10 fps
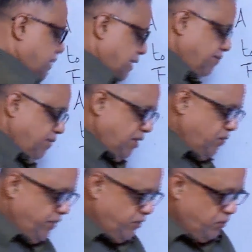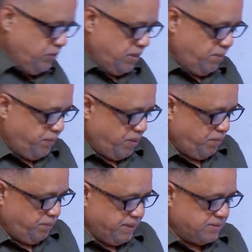Then we are going to do some
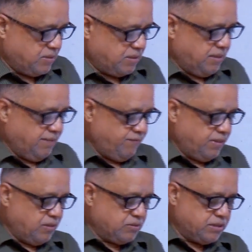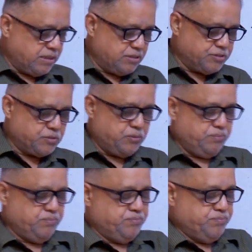problem based on velocity also.